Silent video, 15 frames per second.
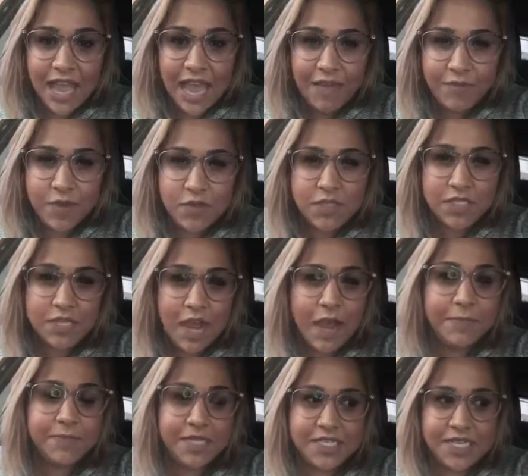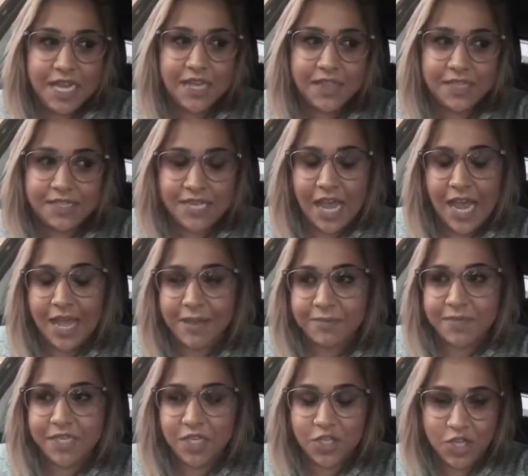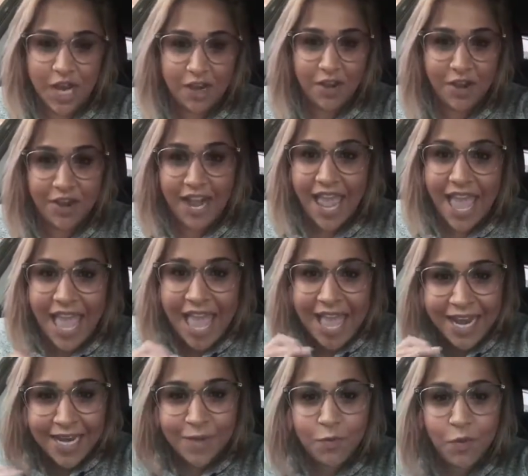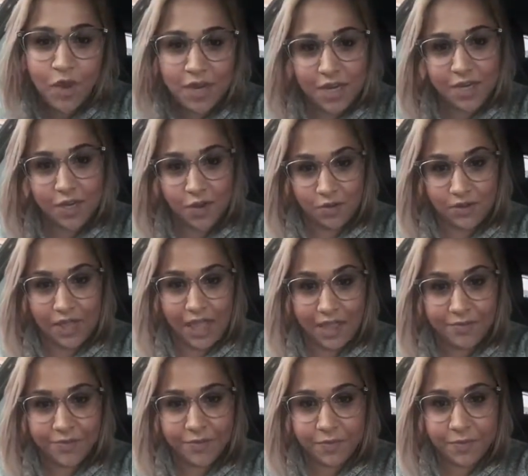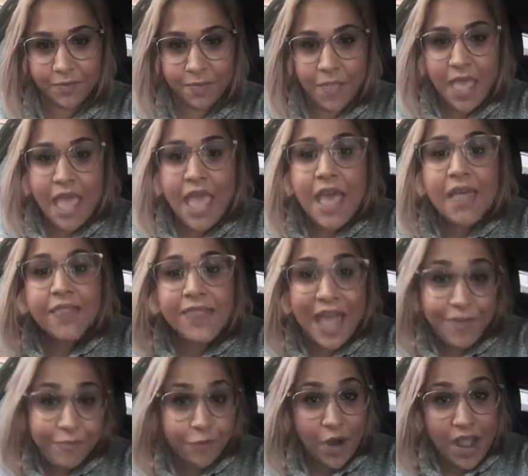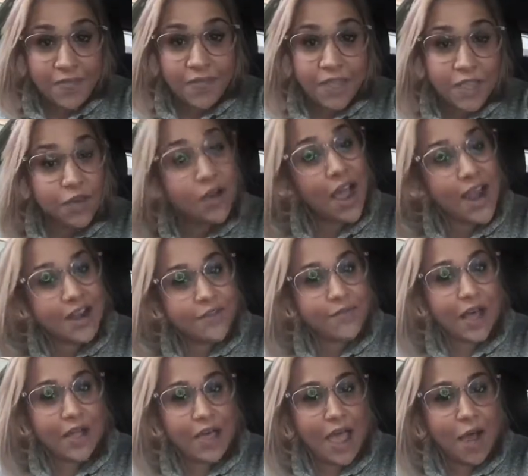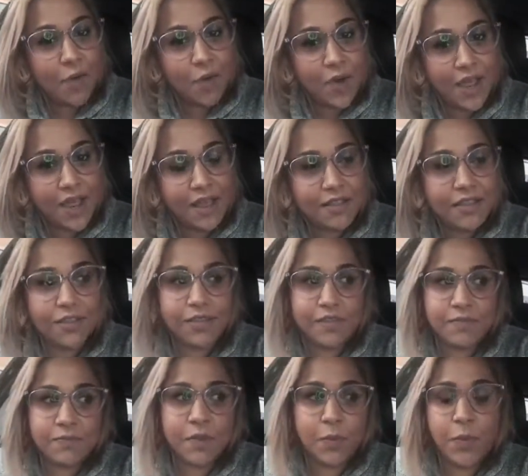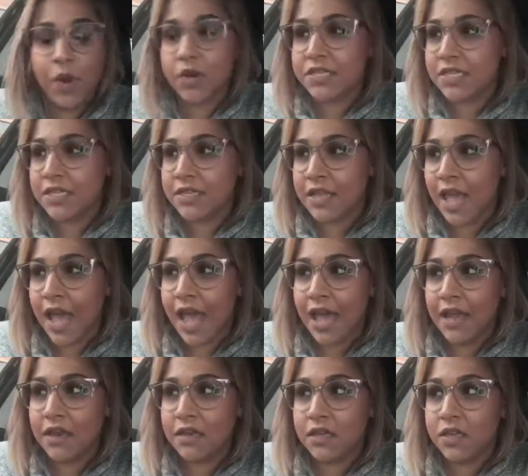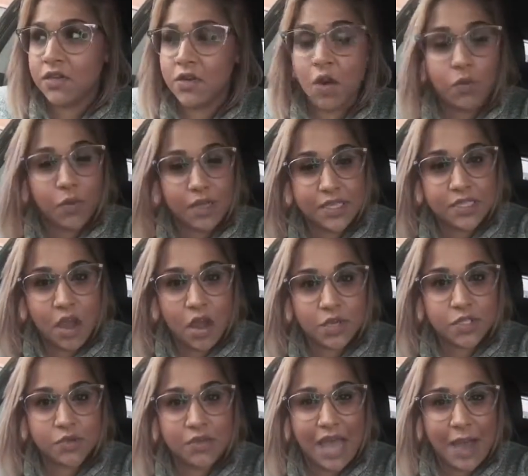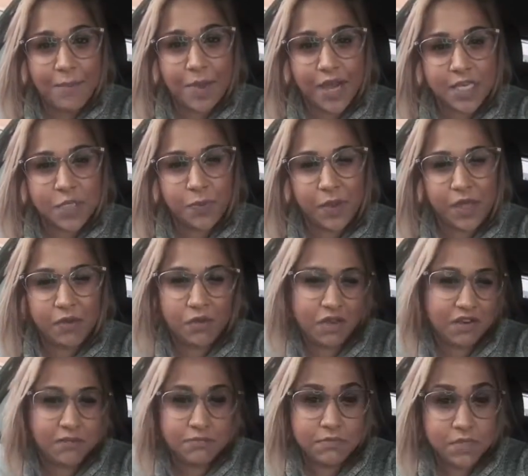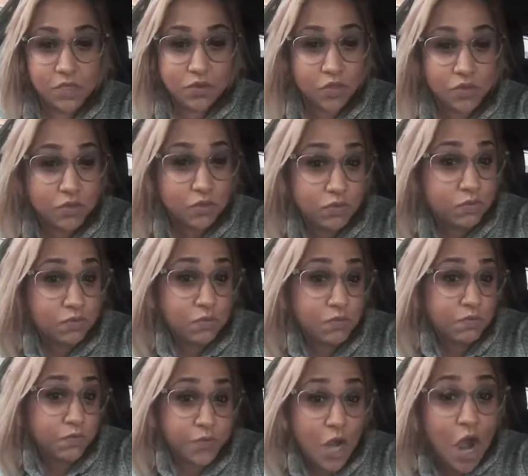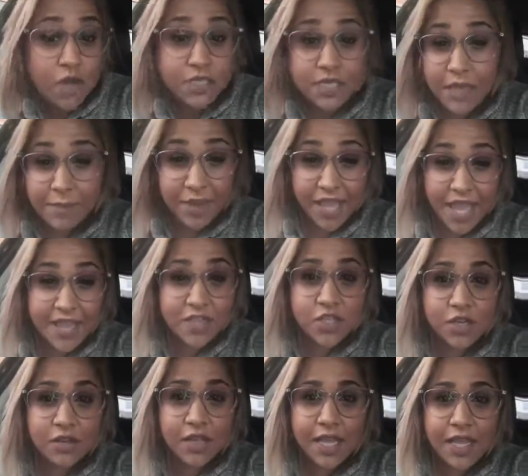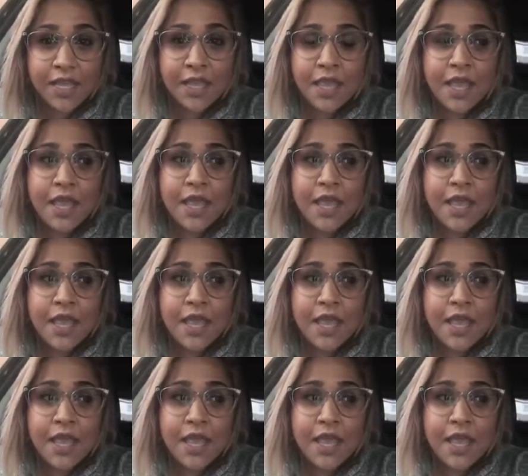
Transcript: have you stopped to take the time to check on anyone in your life? That friend that you kind of fell out with, the person that you don't really talk to that much, but you do talk to them occasionally.